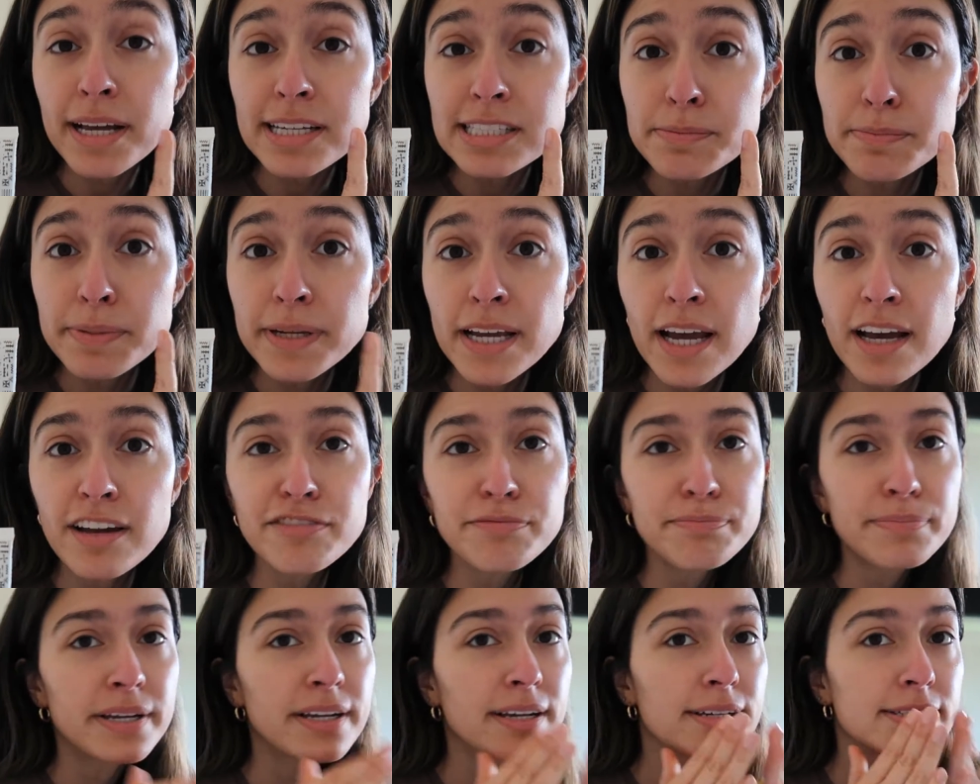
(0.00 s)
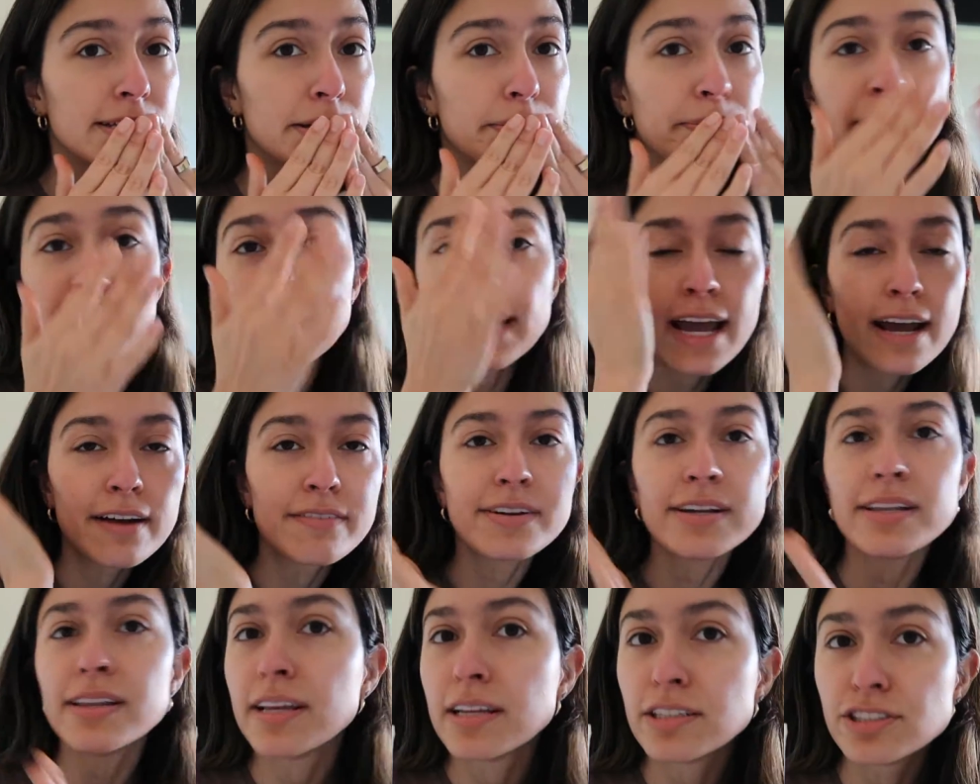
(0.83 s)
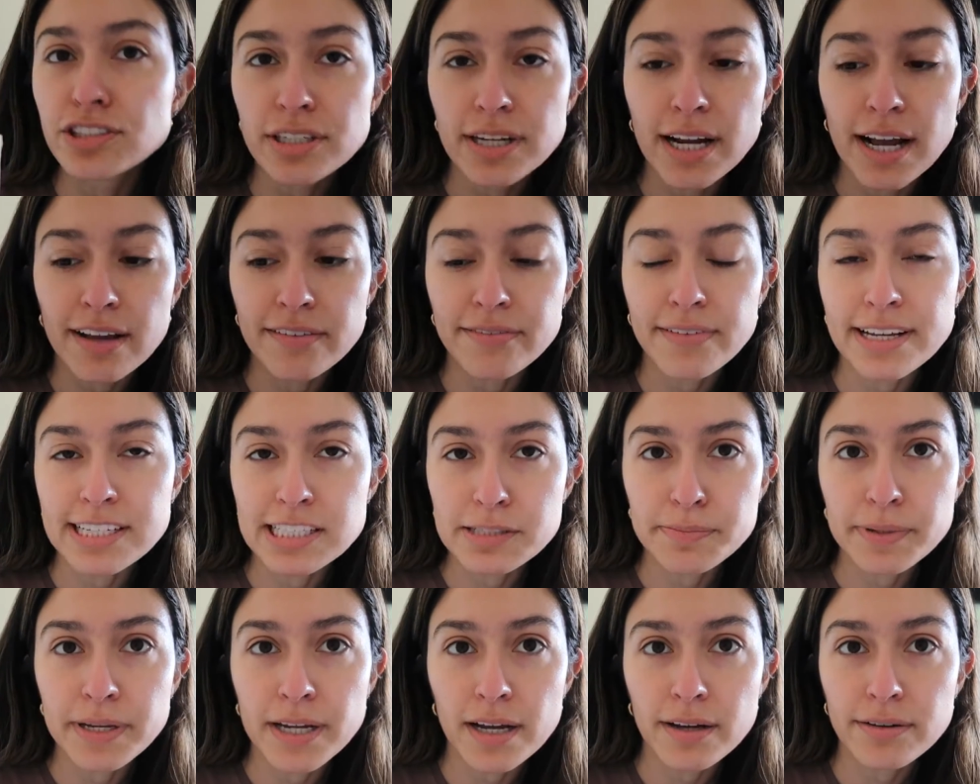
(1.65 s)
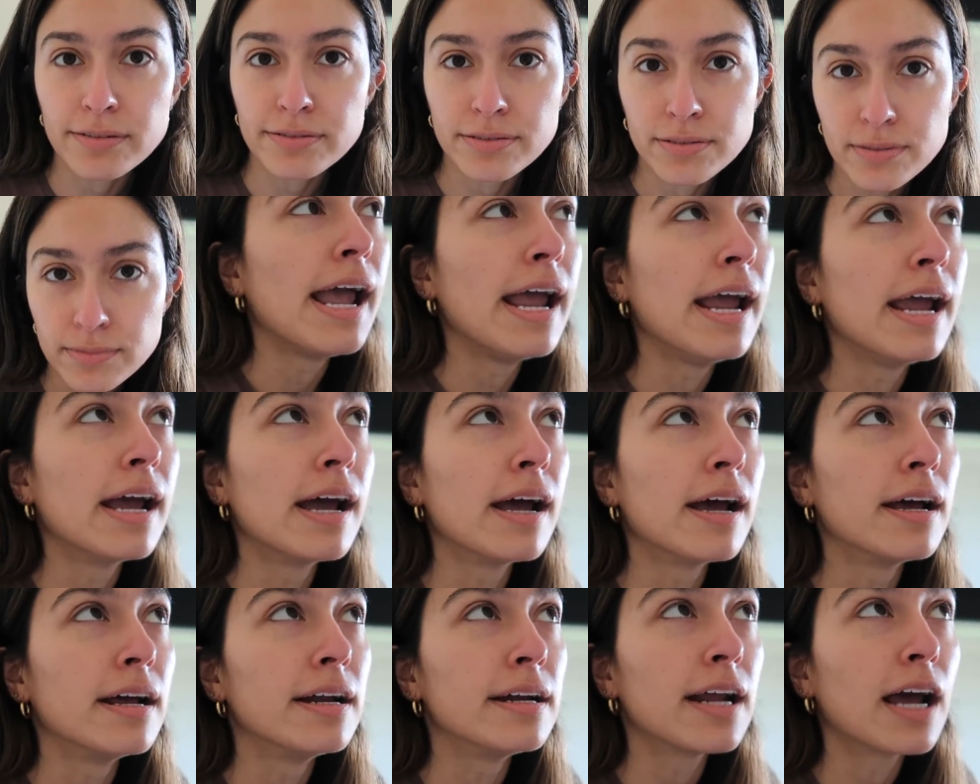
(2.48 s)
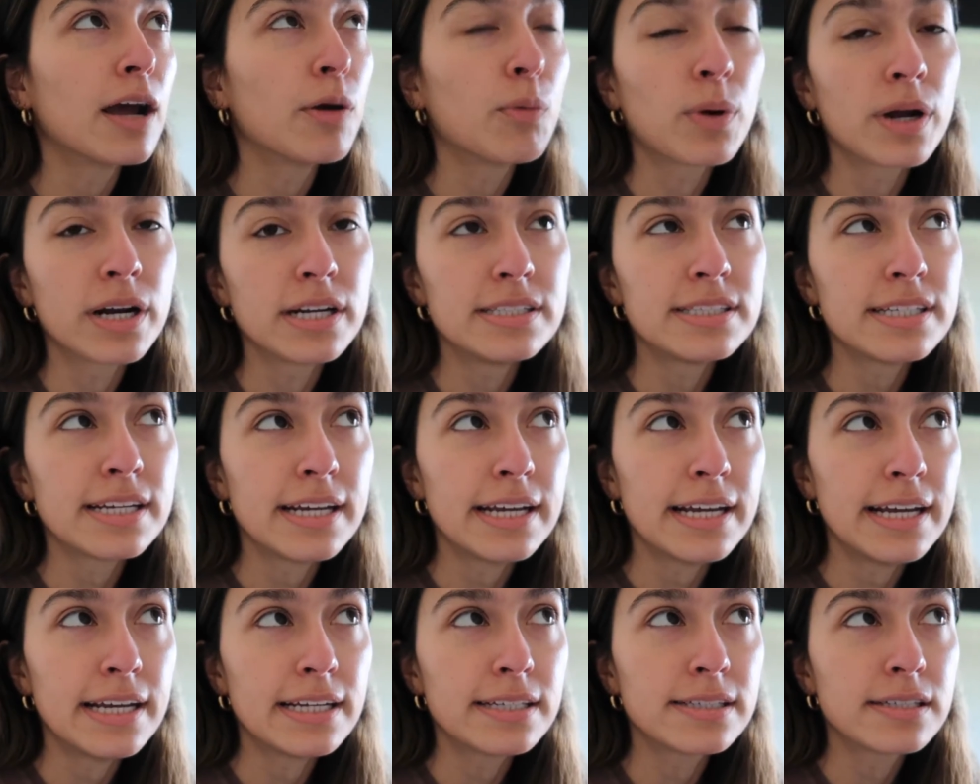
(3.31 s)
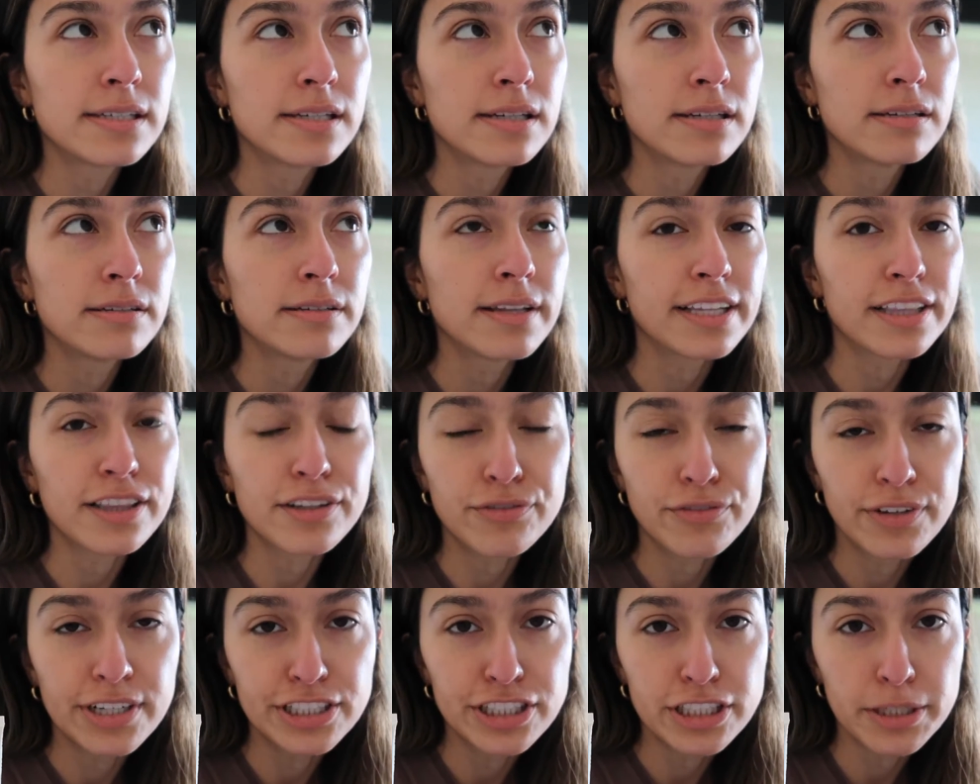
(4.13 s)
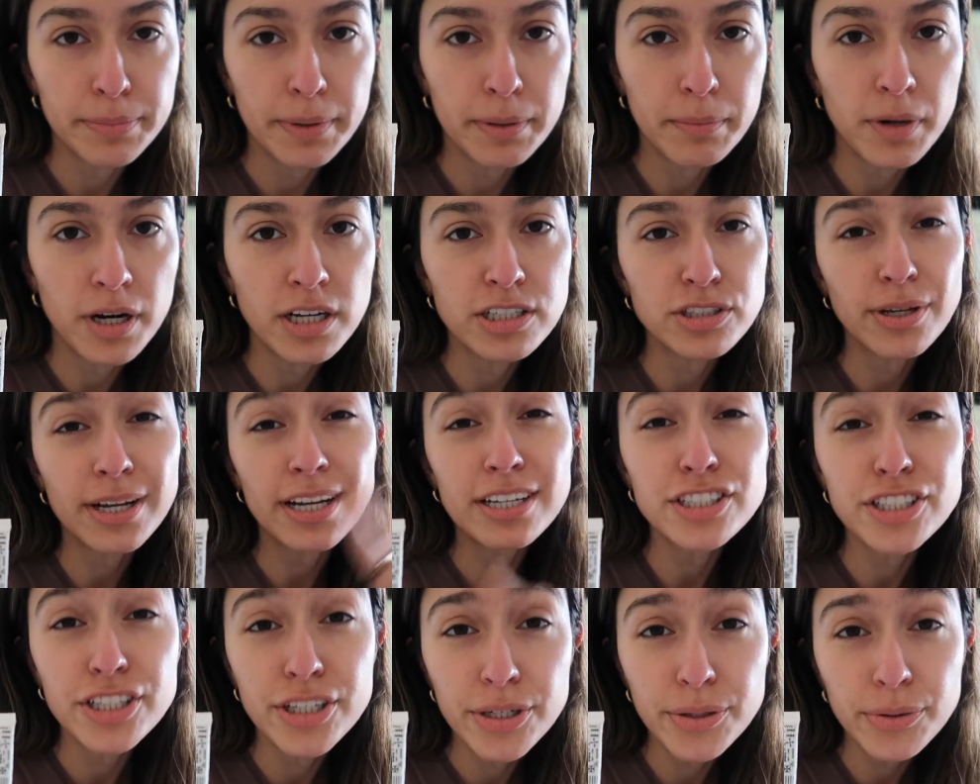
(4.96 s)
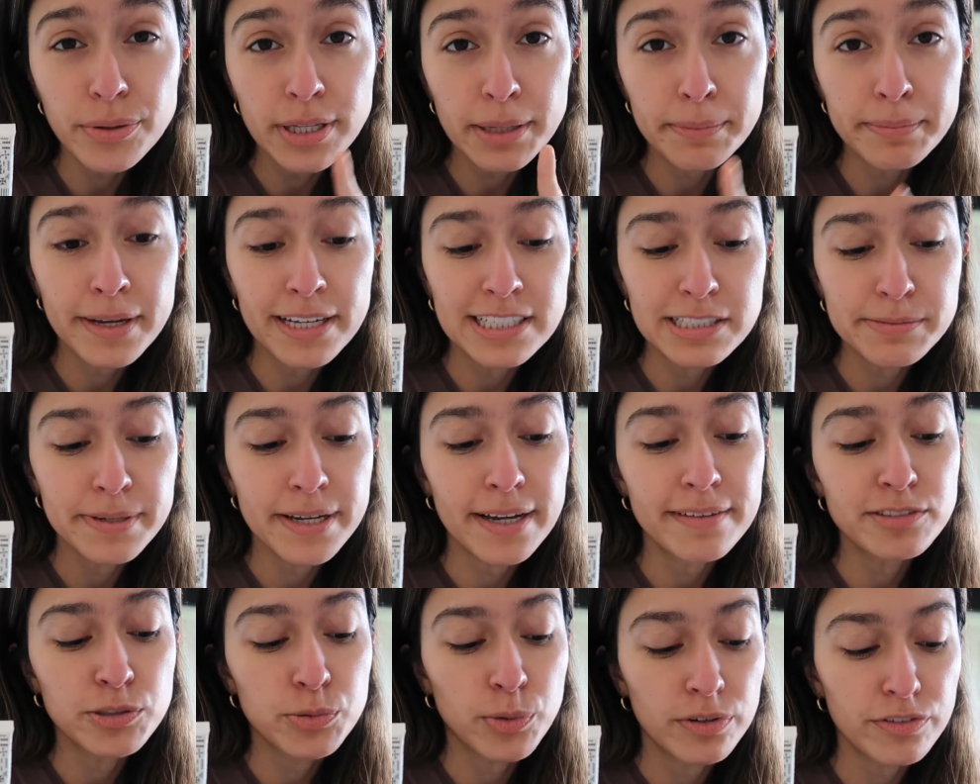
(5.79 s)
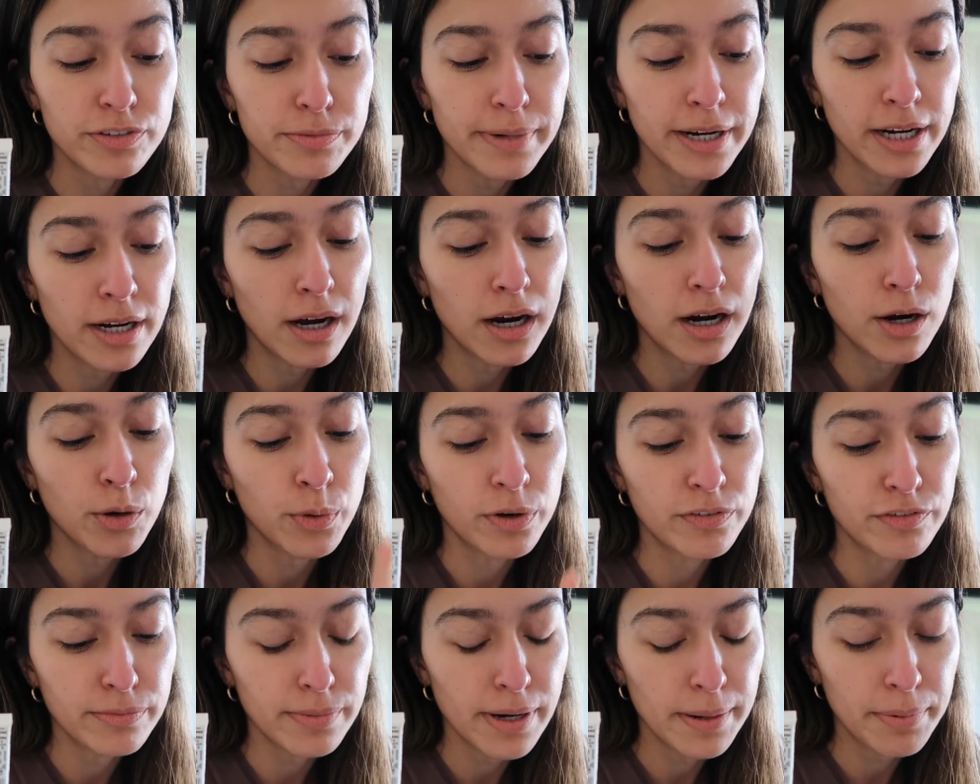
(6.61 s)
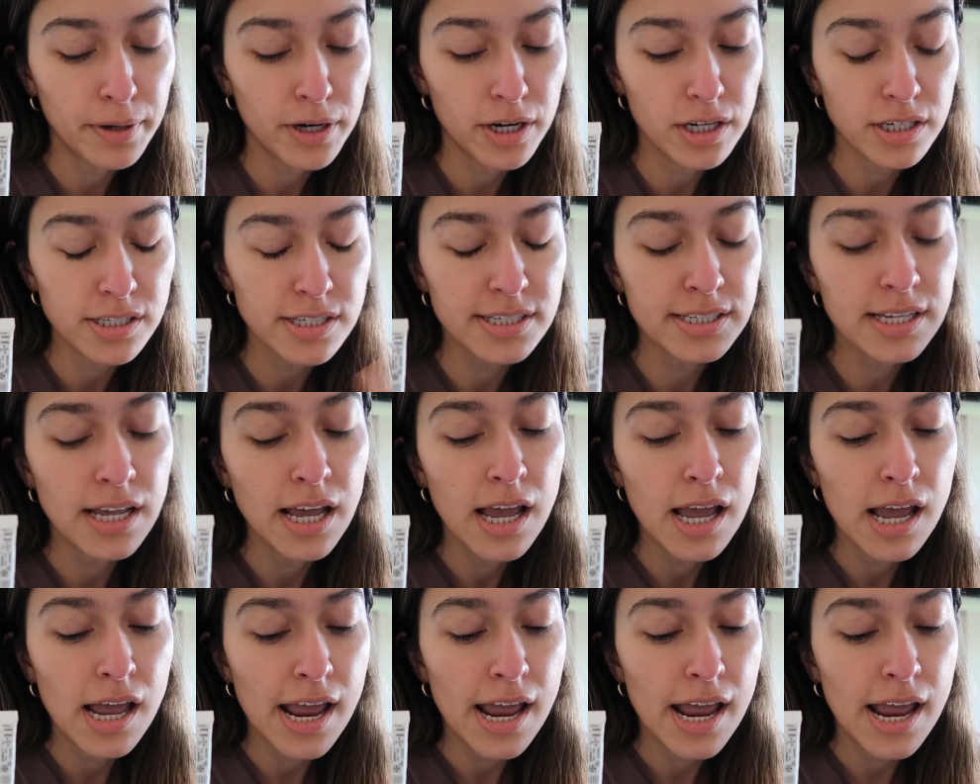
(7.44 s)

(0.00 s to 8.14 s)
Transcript: SPF, because I'm like, everything should have SPF. And I wanted to hit like the free shipping mark. So I got two lip SPFs, one for my car, one for my purse.